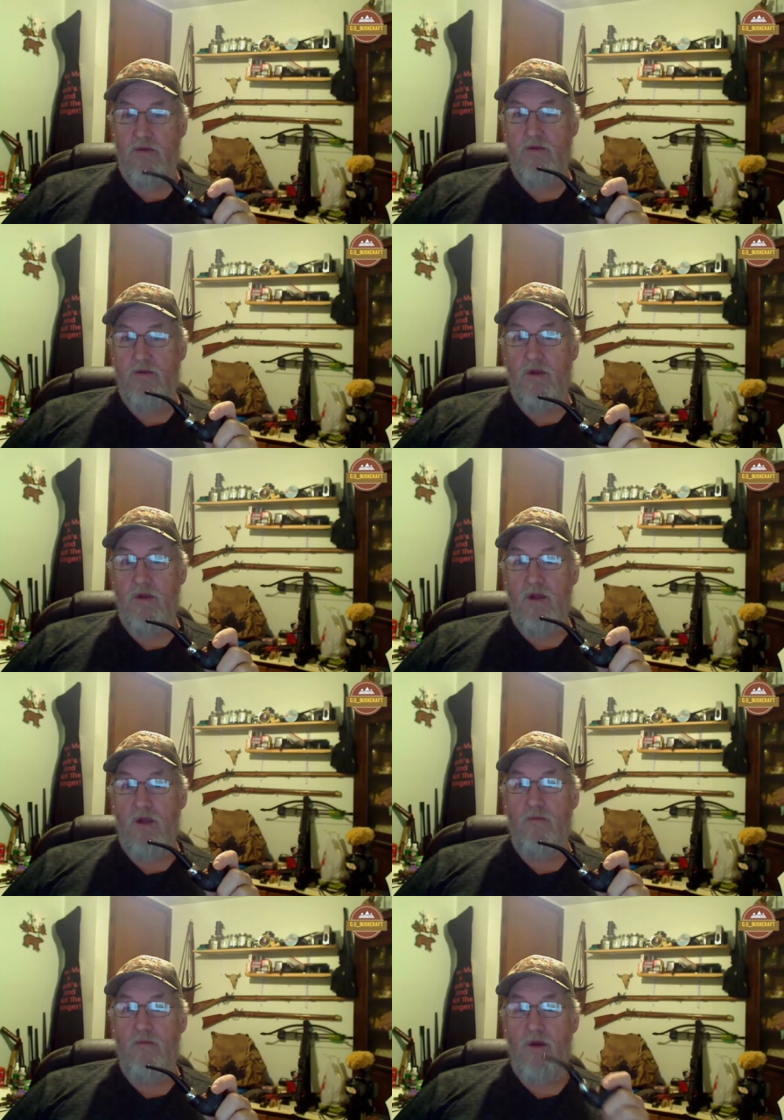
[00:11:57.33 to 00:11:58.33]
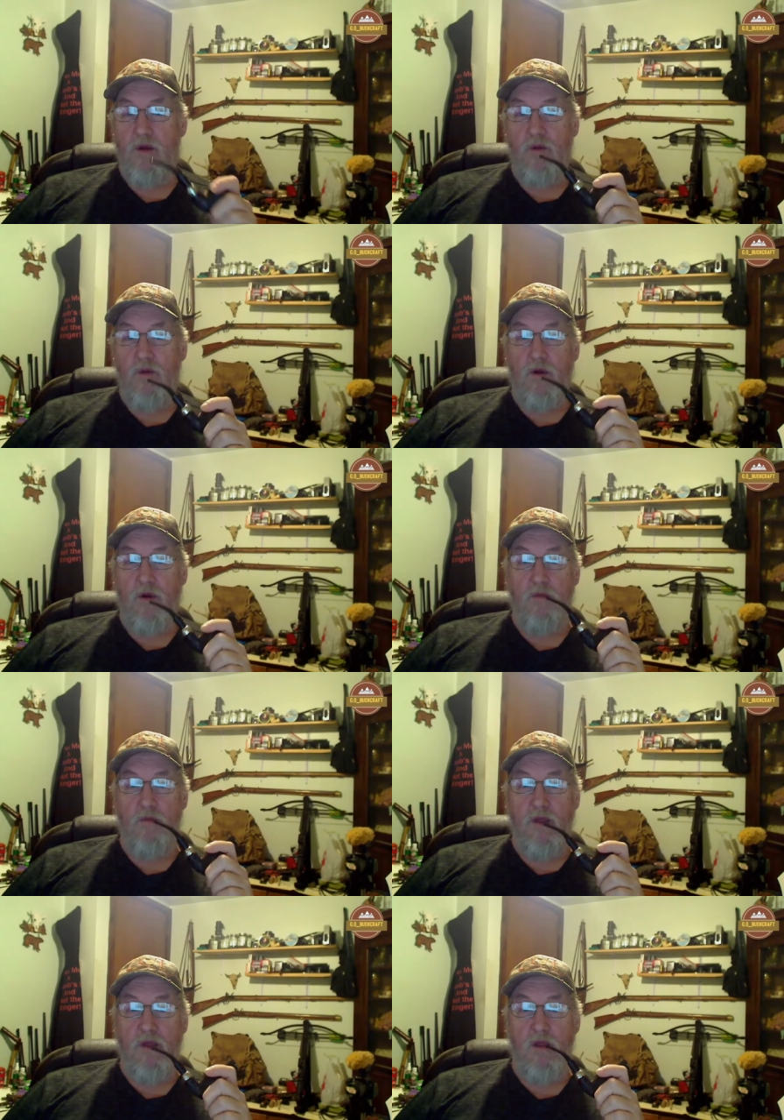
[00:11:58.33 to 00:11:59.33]
Sunday or Monday, we're going to
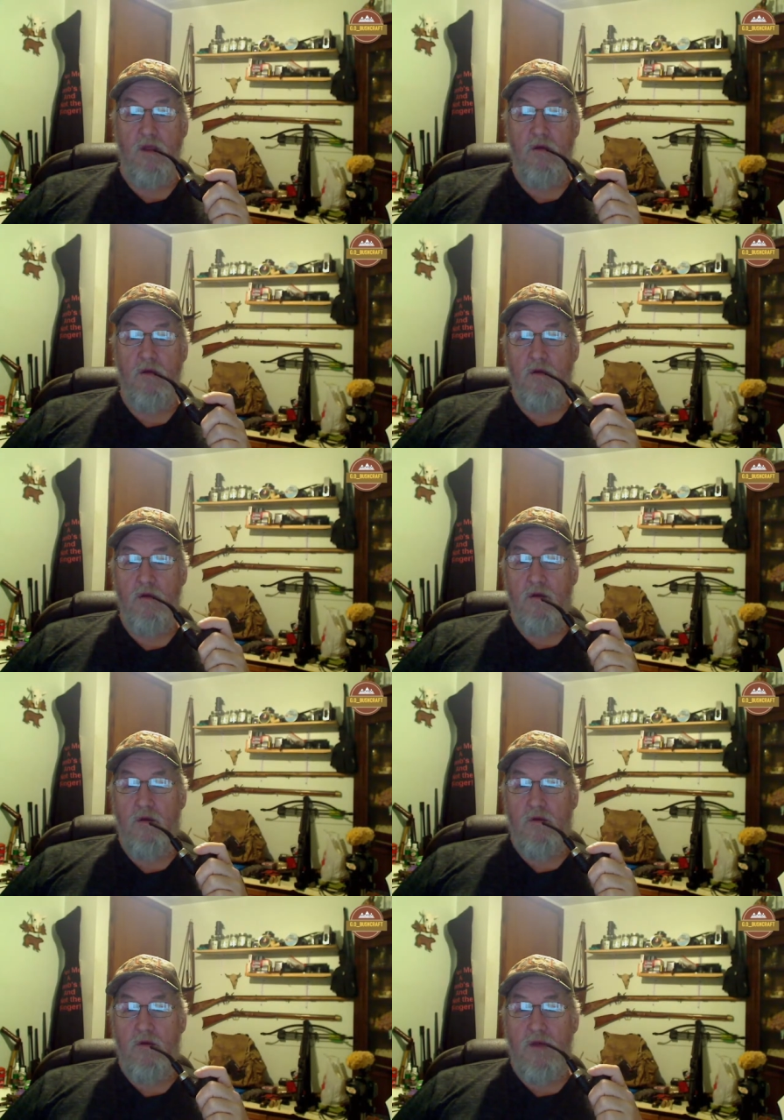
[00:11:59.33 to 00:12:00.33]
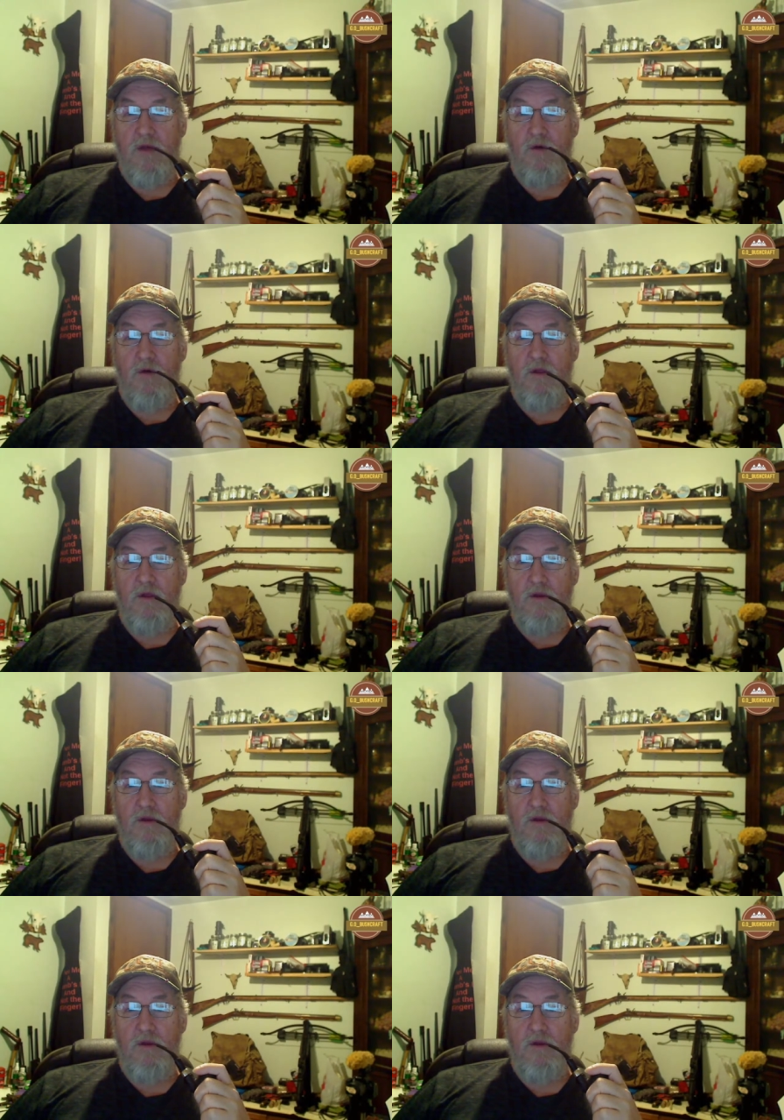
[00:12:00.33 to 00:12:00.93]
be down